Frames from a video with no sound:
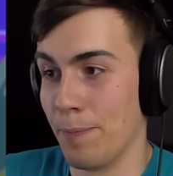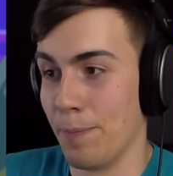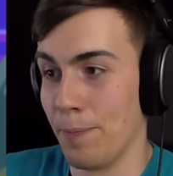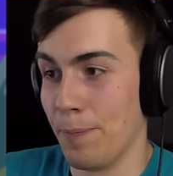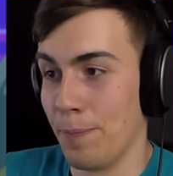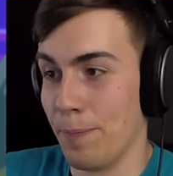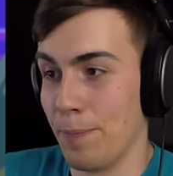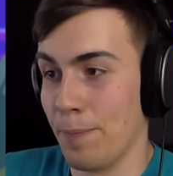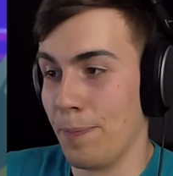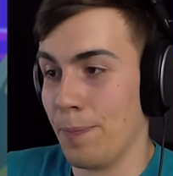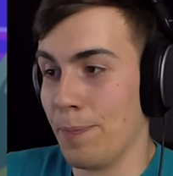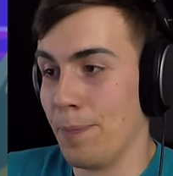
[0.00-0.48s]

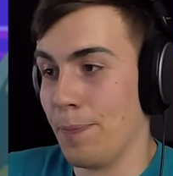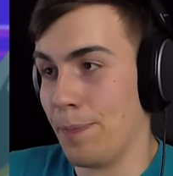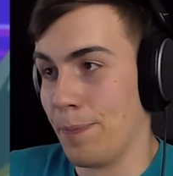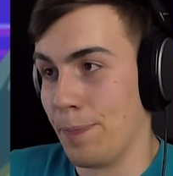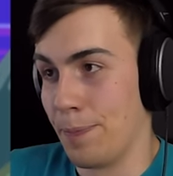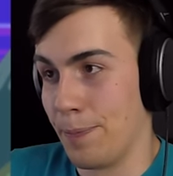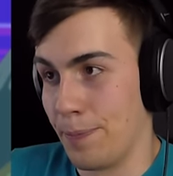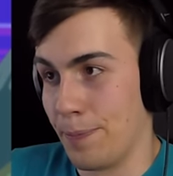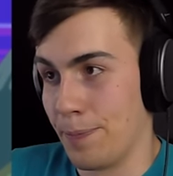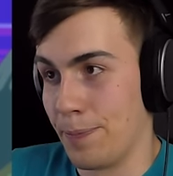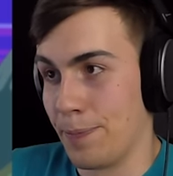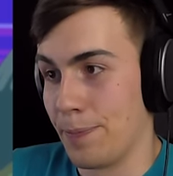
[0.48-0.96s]

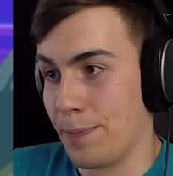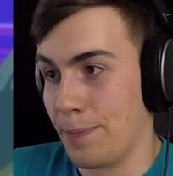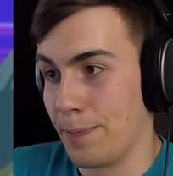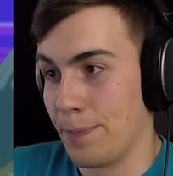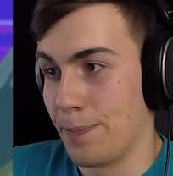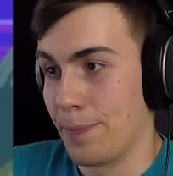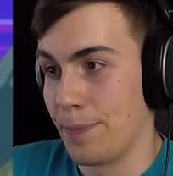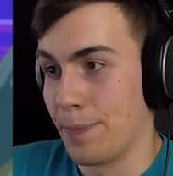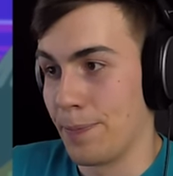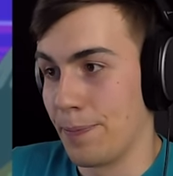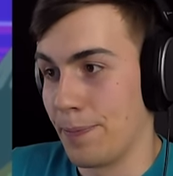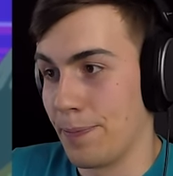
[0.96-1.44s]

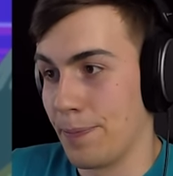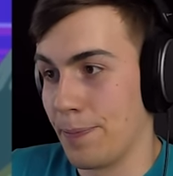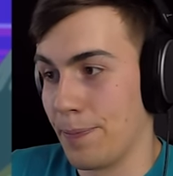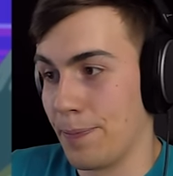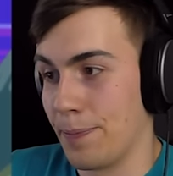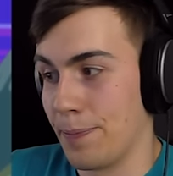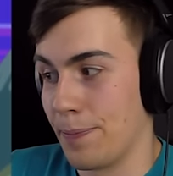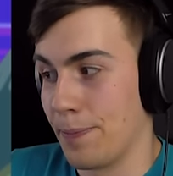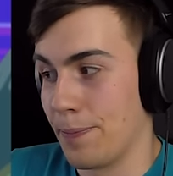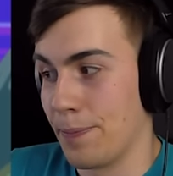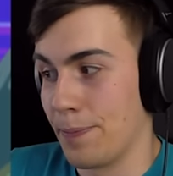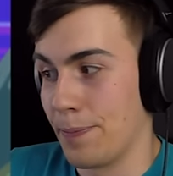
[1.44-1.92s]

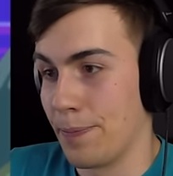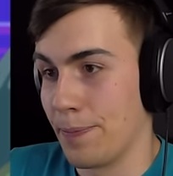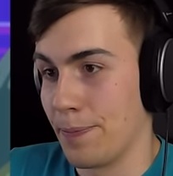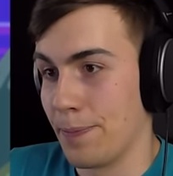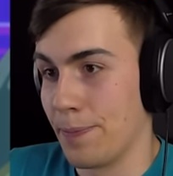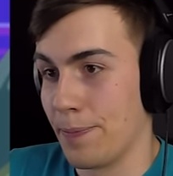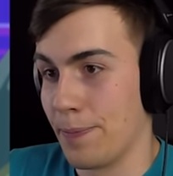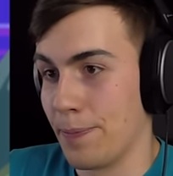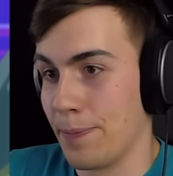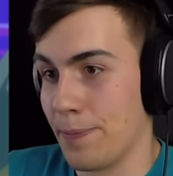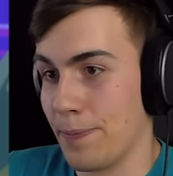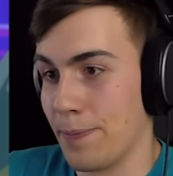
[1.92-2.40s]

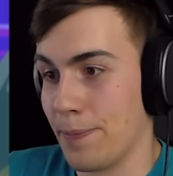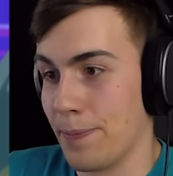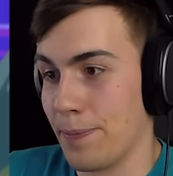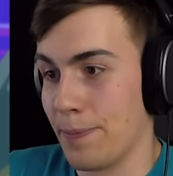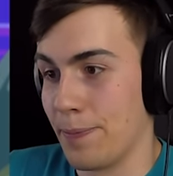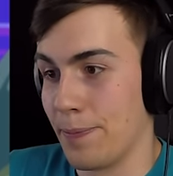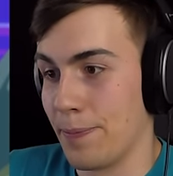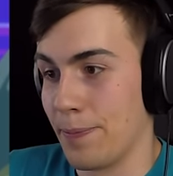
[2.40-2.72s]
[no speech]